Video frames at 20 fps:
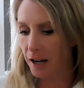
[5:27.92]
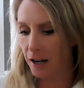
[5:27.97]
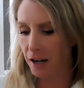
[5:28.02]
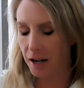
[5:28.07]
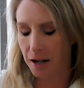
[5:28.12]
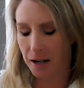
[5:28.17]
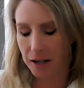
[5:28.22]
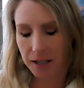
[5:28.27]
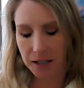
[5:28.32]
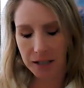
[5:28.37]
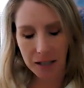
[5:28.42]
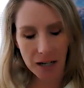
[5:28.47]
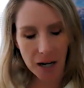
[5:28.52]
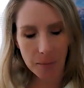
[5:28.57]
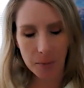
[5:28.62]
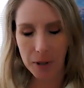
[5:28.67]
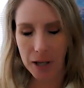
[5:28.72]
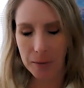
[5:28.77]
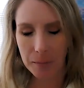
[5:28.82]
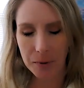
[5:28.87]
Uh, in a
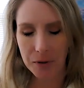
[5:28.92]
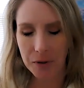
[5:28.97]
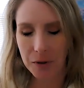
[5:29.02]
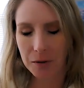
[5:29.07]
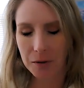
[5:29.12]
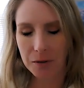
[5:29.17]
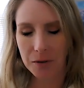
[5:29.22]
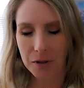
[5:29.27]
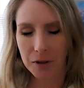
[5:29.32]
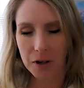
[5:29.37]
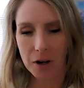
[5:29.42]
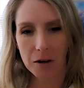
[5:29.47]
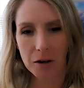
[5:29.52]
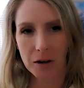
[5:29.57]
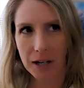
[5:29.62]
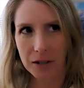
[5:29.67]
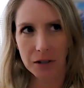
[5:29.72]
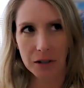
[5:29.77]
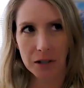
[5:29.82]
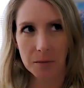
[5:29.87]
couple episodes ago,
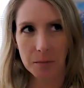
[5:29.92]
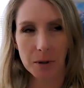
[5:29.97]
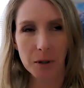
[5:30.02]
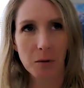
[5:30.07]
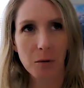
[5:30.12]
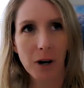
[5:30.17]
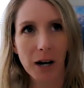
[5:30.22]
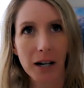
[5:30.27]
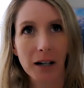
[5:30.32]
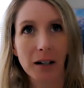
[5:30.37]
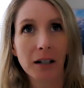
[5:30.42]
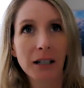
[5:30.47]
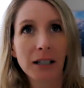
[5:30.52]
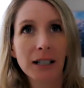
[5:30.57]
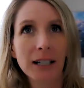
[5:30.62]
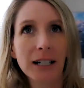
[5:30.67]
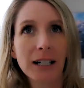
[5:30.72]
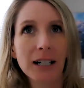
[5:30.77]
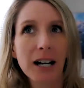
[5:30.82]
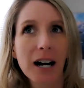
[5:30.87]
actually, it's been a while,
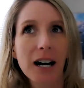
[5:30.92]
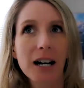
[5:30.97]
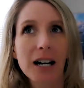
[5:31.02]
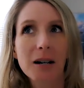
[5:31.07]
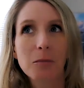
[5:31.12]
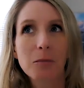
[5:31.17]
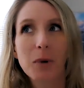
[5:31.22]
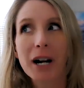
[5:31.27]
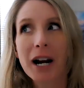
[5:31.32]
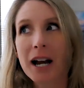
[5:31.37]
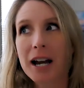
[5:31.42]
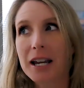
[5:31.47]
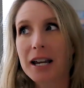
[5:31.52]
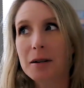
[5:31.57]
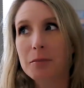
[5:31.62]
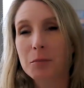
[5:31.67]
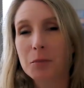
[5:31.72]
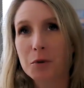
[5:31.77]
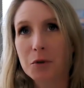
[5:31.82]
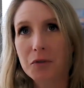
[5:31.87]
um, when
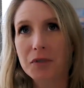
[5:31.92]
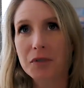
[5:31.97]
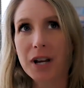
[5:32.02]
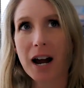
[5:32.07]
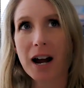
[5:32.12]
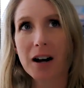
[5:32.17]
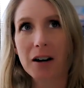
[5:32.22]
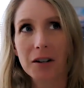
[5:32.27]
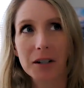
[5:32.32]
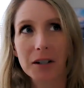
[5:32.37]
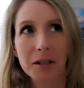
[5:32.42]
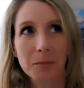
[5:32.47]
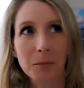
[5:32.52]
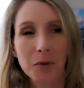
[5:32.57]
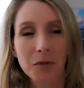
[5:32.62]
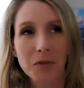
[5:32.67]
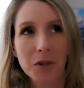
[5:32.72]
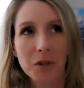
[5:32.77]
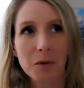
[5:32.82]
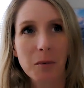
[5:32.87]
I moved out and
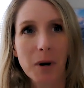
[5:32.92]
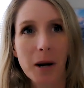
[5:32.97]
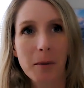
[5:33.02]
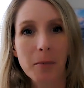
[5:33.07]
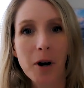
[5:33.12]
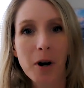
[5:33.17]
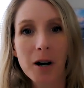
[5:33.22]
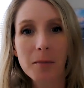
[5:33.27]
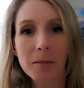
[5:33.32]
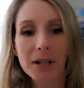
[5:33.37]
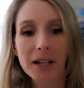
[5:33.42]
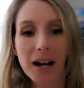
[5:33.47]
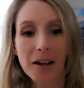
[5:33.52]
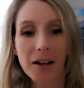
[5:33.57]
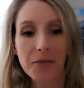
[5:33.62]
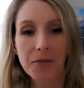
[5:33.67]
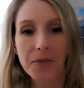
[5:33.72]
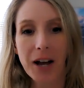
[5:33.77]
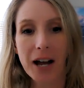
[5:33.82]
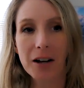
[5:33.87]
moved into my apartment,
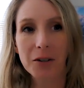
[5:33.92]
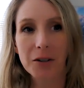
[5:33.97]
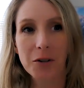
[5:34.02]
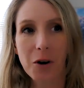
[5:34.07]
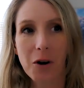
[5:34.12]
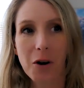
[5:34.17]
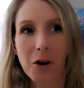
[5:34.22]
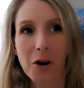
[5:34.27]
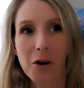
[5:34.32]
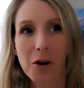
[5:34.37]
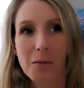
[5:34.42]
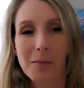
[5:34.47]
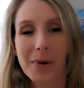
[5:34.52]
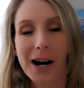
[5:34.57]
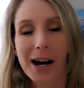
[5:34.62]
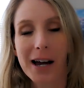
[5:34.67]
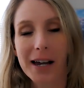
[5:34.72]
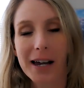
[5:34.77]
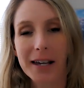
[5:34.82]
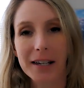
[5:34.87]
I found all
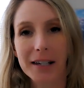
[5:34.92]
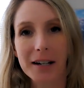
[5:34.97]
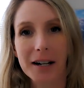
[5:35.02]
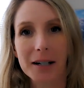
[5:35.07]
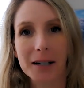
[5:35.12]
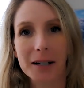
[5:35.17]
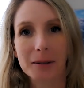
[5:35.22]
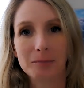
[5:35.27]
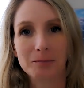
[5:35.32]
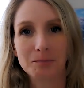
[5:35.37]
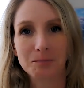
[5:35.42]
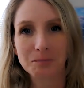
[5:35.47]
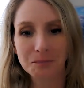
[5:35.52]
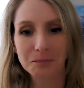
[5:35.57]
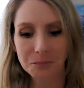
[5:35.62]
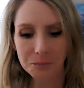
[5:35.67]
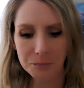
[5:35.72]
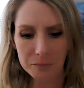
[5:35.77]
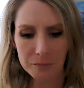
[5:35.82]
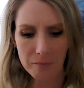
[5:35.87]
my um,
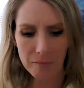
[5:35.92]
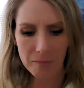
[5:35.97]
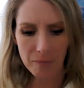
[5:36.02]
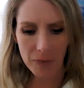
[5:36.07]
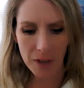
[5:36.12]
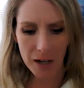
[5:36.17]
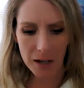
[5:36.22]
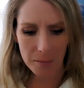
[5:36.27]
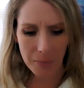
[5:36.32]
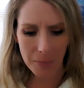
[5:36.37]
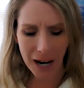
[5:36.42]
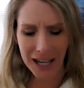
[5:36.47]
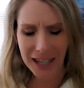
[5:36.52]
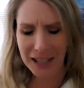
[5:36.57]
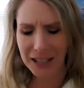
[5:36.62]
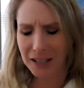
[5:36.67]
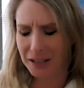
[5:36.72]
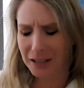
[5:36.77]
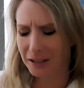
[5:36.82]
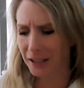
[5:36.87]
my
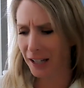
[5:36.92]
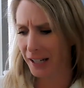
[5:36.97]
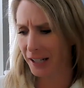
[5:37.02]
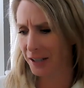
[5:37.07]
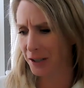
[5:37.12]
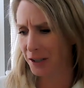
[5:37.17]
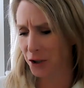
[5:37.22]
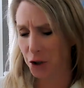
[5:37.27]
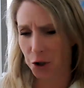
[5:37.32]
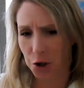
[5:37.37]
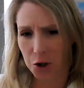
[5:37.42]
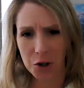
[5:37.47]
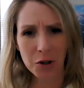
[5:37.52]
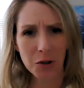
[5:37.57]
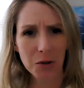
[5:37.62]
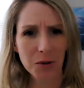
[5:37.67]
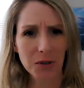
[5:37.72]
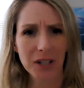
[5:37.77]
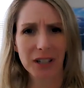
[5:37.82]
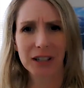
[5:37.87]
like
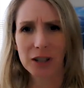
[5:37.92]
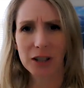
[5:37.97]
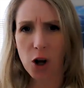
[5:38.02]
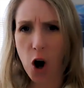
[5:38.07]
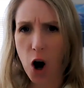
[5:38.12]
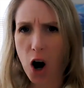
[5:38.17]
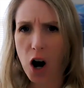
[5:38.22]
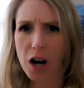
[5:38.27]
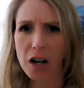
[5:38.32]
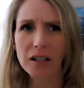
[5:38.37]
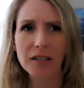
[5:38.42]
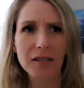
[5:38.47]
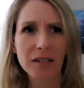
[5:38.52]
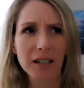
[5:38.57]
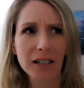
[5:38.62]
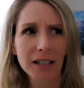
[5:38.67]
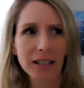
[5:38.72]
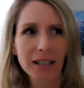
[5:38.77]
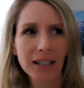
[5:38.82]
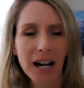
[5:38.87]
journals and logs.
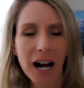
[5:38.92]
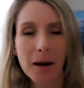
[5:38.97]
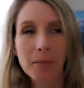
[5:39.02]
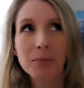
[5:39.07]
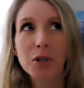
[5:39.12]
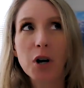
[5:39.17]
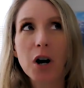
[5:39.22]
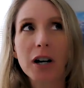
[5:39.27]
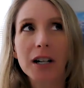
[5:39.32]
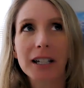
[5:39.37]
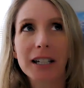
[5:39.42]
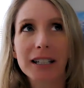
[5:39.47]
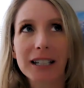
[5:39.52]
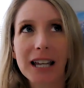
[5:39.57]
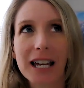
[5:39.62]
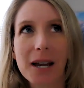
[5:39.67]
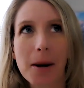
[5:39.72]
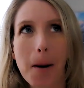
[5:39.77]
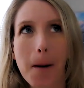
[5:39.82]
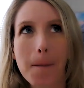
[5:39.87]
I'm talking
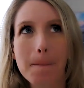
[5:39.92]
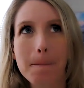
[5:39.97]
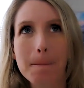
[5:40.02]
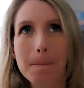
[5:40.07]
like